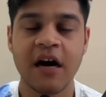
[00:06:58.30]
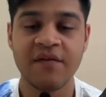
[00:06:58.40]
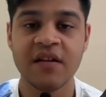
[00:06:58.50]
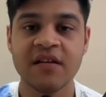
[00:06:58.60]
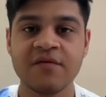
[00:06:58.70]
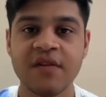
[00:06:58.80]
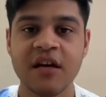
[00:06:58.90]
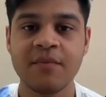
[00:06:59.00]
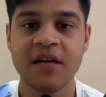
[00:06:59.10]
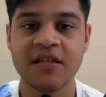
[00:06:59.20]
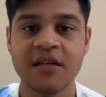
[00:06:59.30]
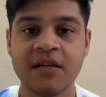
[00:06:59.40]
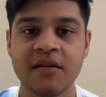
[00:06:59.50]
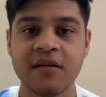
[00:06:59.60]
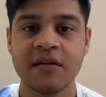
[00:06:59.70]
After this, we are
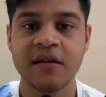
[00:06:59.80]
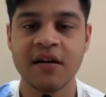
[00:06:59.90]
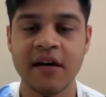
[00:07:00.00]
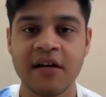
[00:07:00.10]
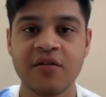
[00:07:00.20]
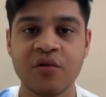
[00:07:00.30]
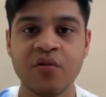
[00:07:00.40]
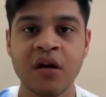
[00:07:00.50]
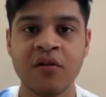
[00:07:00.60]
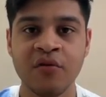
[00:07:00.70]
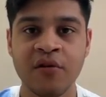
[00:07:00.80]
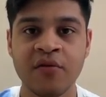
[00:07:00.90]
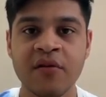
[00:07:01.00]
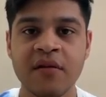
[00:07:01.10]
passing the data through a code